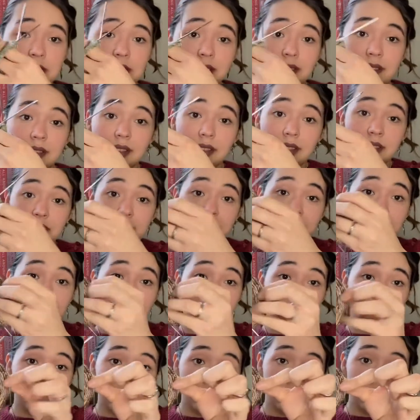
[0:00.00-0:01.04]
there
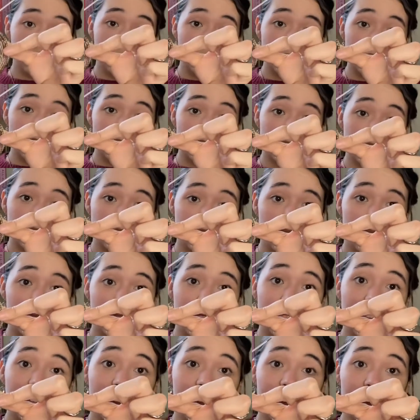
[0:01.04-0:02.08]
are two needles on
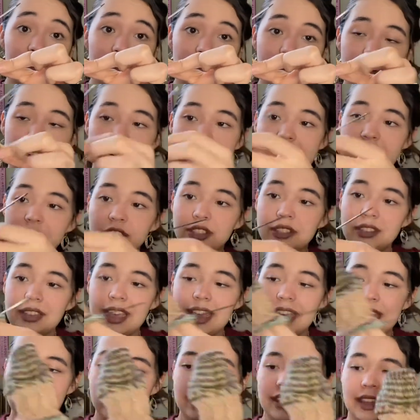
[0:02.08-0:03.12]
there for each
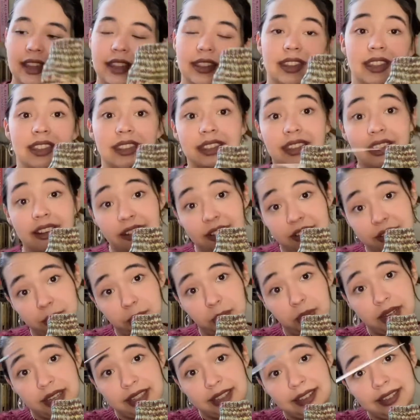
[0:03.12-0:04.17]
side, and then there is
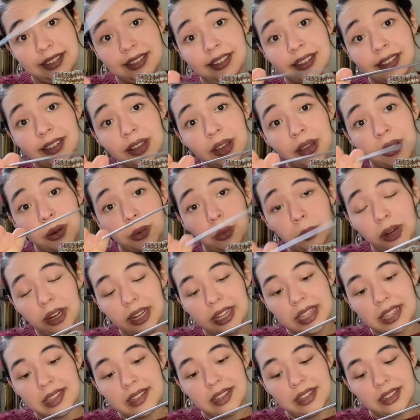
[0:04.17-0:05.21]
one
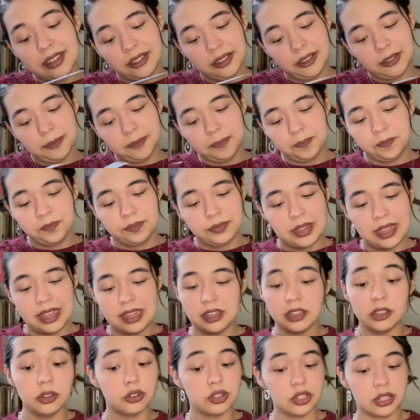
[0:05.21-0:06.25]
working needle,
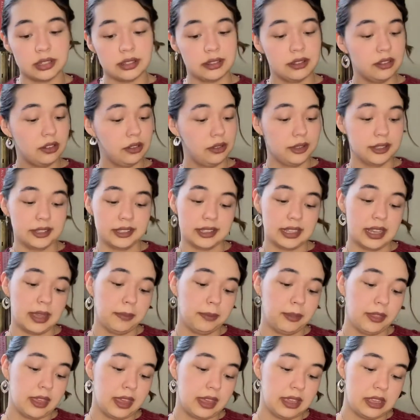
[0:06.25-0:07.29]
and you just do the same
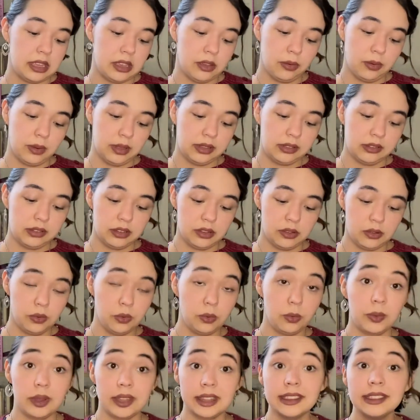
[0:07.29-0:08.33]
thing you would do
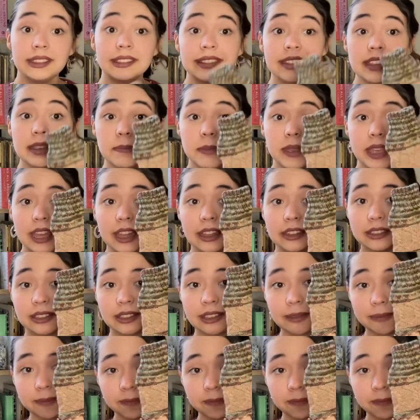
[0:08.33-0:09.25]
with DPNs.